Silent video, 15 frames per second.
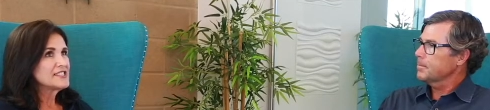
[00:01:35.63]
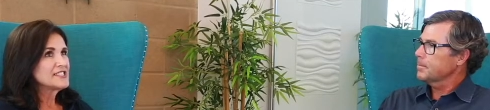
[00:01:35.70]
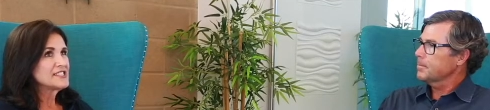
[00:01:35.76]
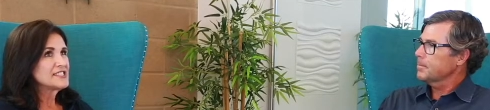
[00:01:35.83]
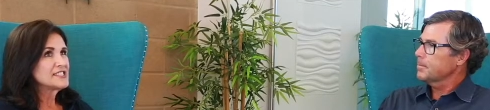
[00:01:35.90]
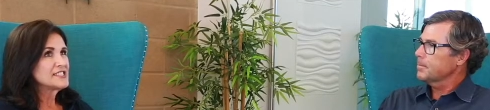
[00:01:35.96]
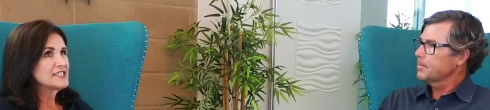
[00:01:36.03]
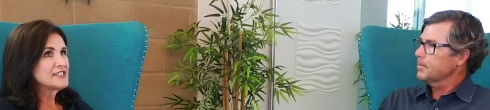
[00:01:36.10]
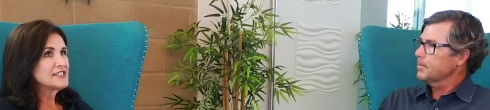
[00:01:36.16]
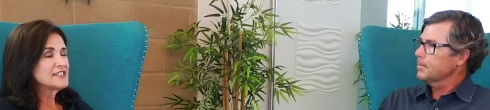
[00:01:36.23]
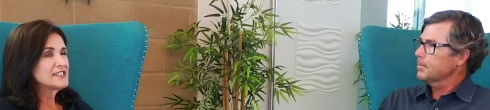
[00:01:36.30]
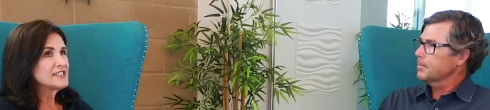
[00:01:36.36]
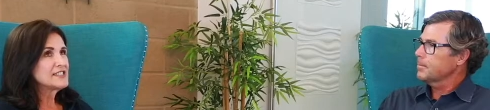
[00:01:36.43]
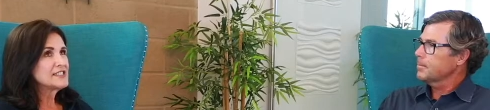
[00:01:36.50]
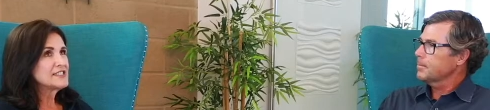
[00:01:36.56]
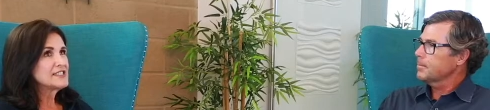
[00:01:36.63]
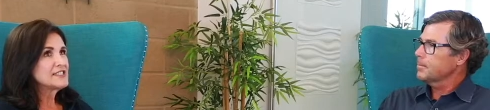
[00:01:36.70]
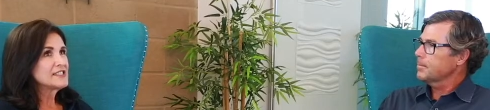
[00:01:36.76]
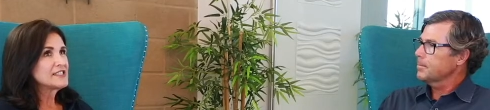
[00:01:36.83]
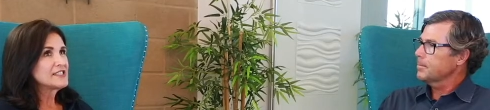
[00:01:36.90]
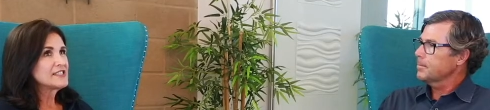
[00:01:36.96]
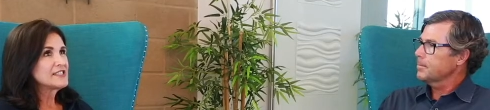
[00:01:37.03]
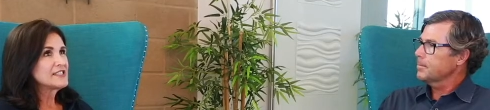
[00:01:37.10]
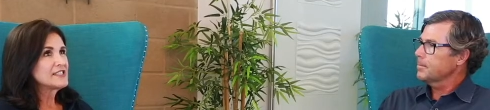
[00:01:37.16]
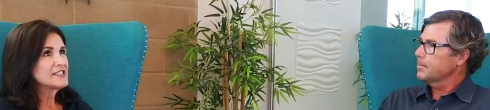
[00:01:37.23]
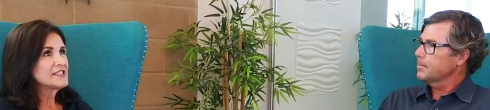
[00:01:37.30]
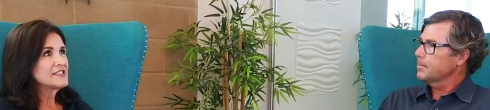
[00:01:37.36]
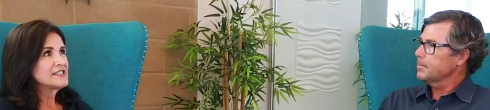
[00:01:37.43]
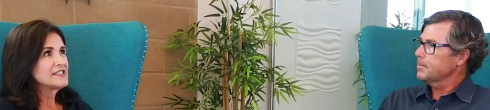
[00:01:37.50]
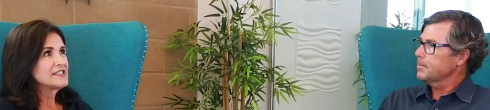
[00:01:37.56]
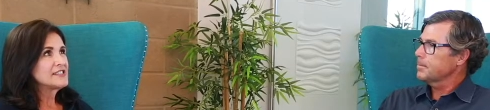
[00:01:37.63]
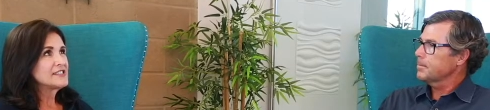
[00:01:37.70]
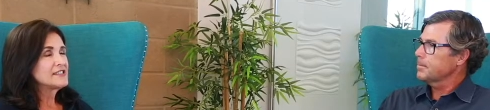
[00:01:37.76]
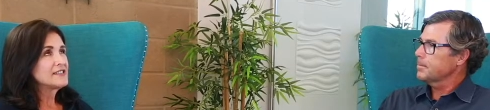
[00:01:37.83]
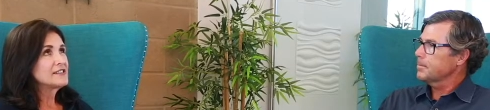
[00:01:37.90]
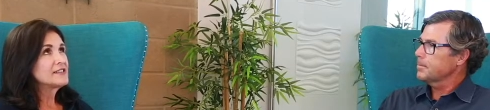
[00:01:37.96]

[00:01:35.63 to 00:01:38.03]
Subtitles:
(no one is talking)